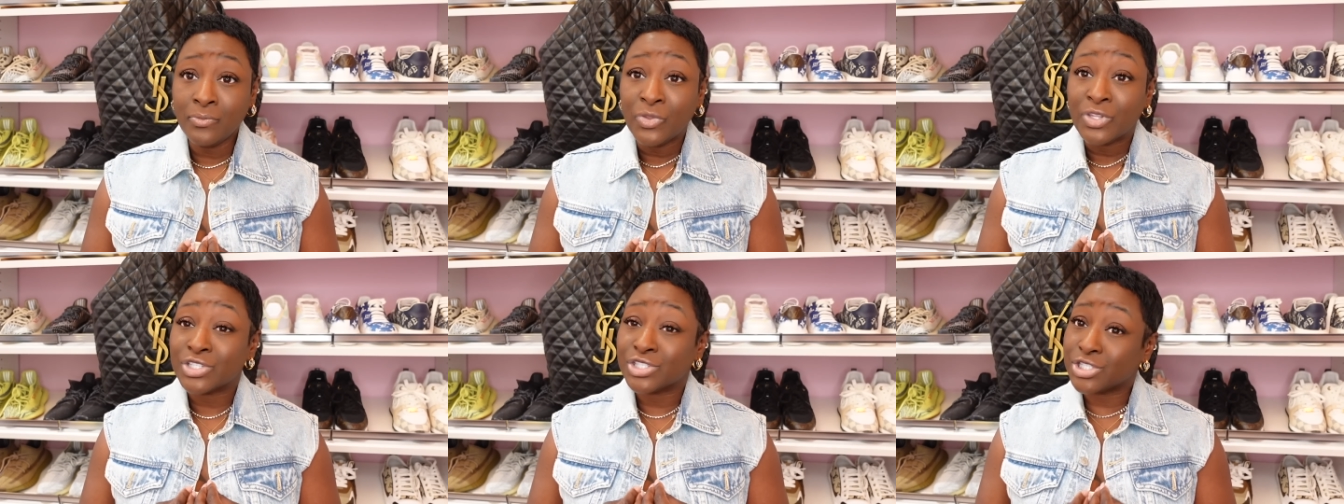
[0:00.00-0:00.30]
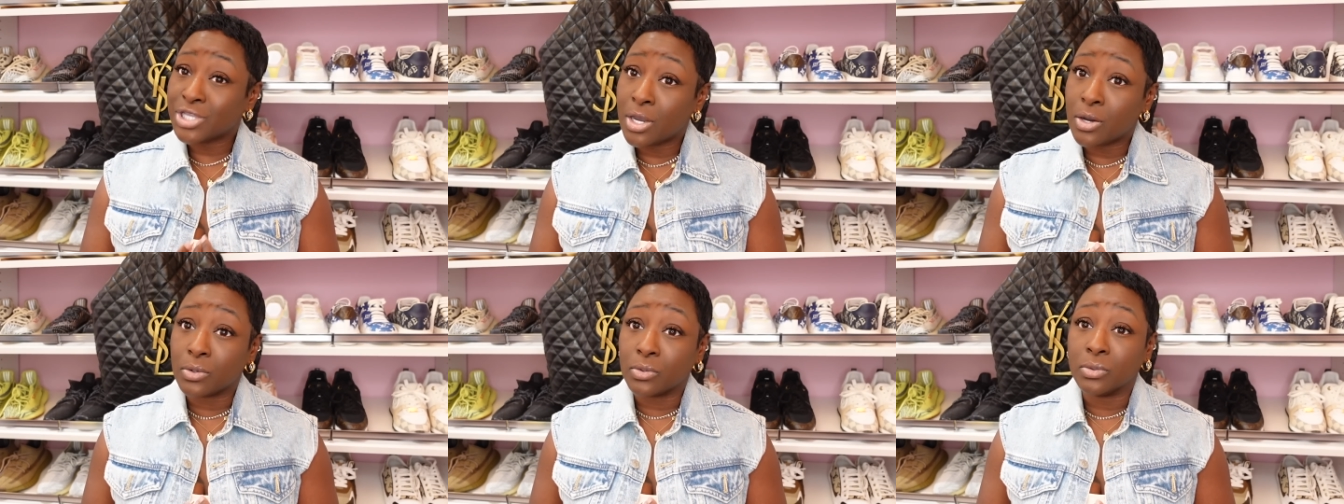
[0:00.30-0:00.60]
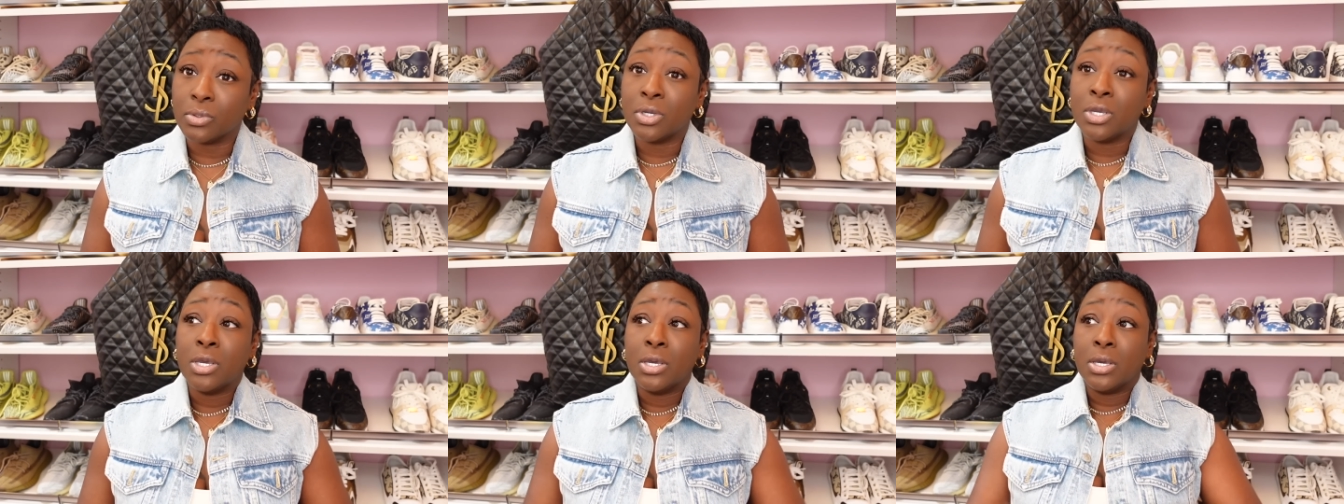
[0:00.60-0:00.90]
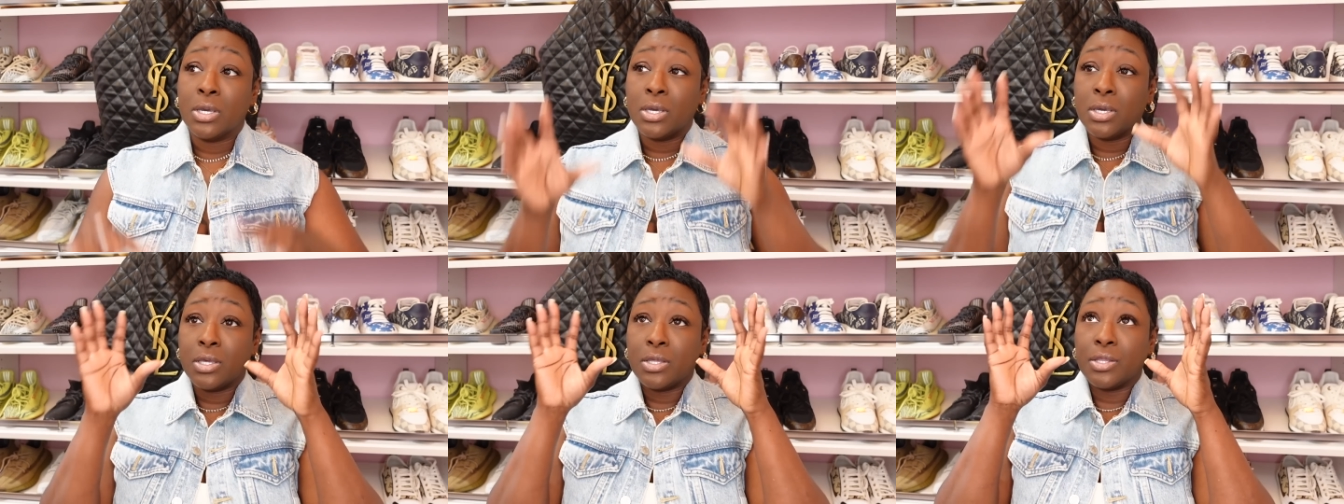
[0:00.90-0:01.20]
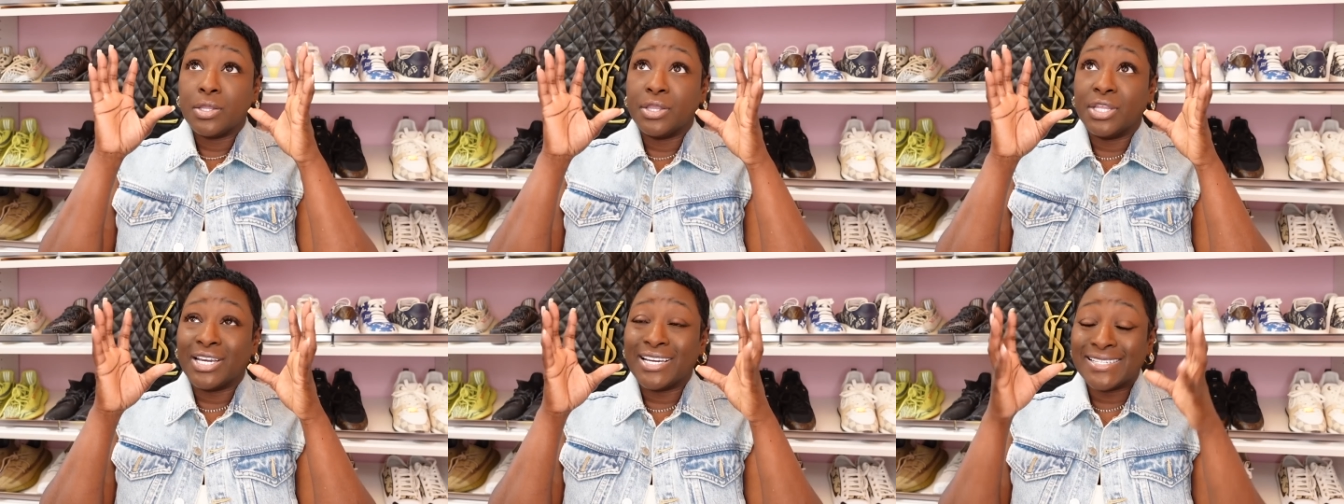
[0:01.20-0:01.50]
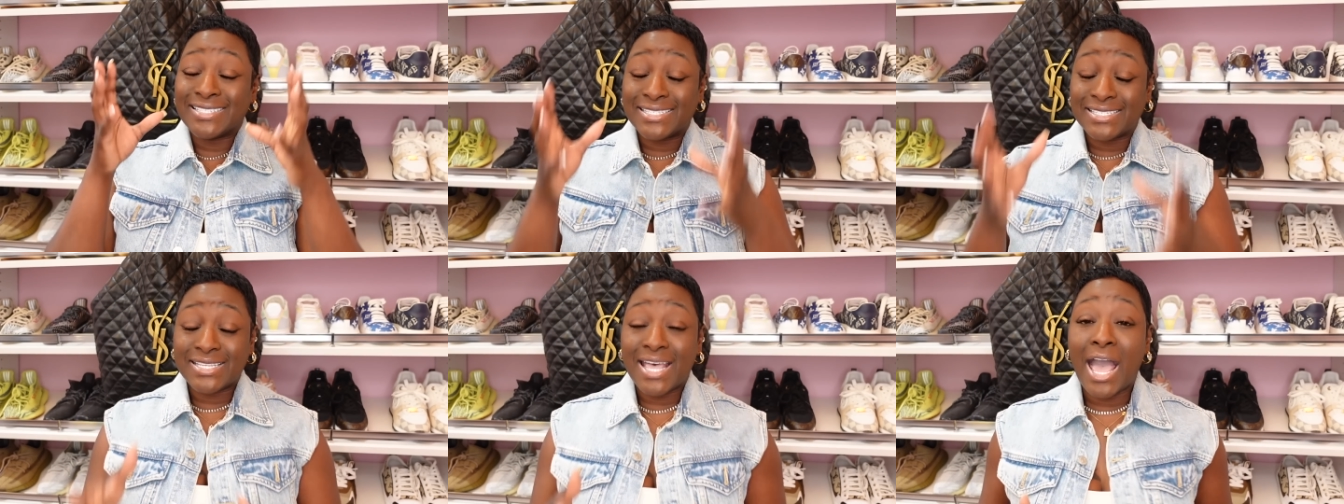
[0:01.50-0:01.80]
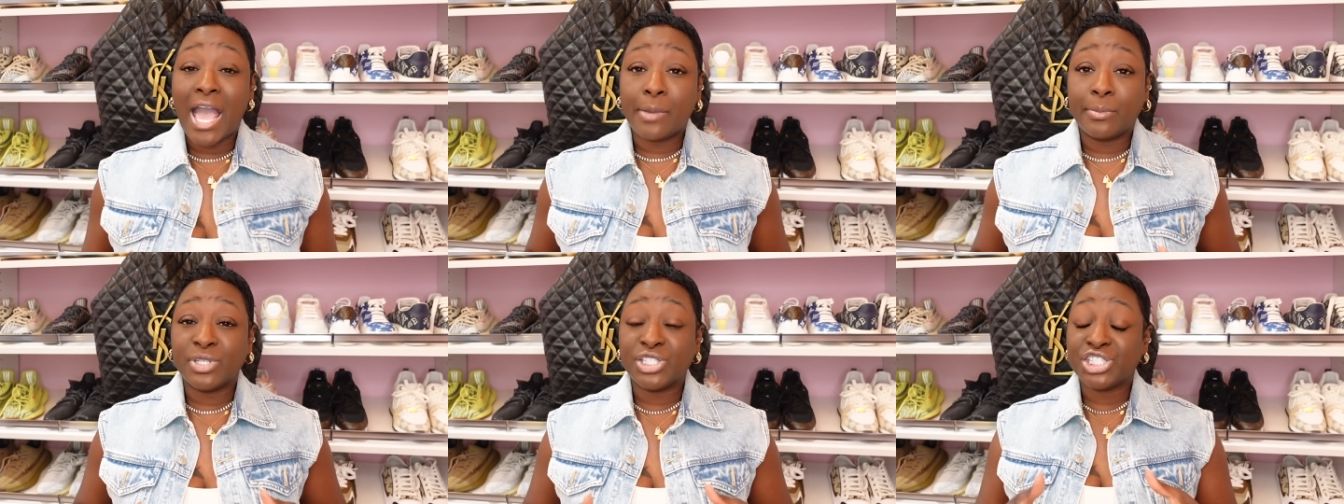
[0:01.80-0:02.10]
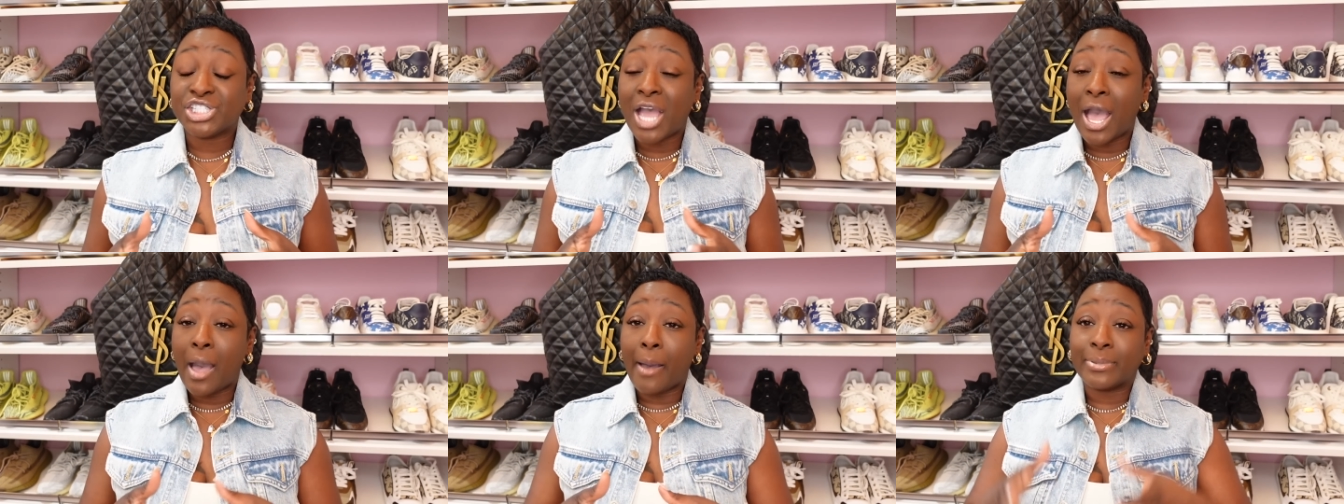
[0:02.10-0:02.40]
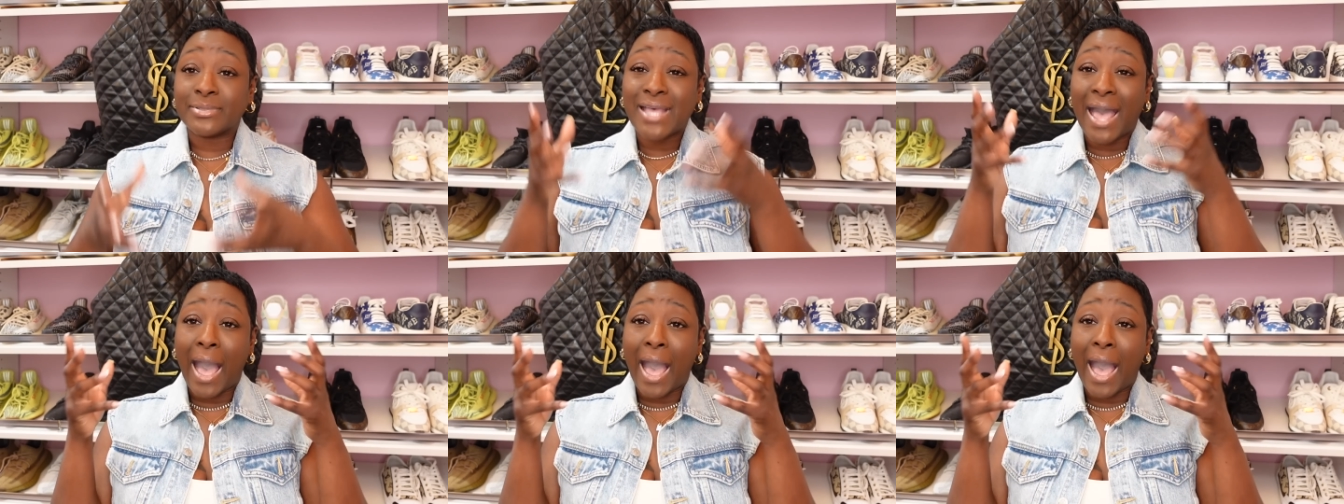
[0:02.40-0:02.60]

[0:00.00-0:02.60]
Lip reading: So, the consignment shops,